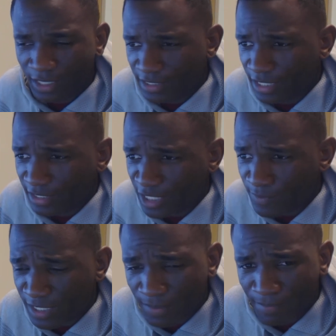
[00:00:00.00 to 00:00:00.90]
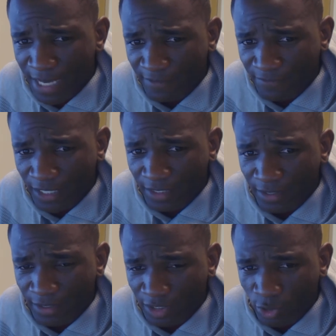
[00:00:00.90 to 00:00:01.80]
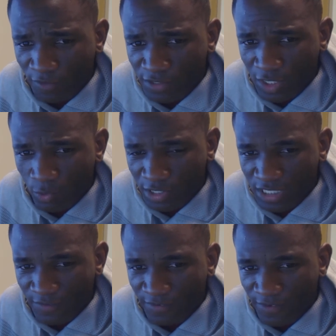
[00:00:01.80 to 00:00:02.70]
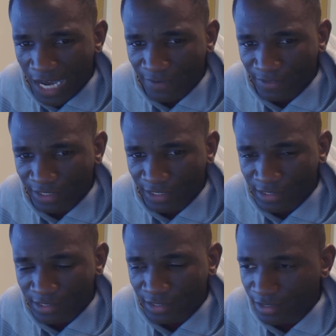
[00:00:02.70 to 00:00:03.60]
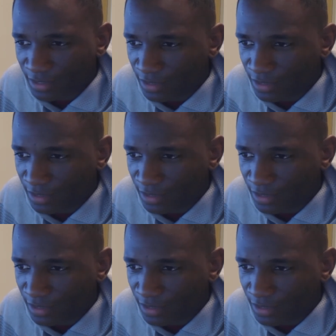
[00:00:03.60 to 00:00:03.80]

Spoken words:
And yet he's about to main event UFC 175 against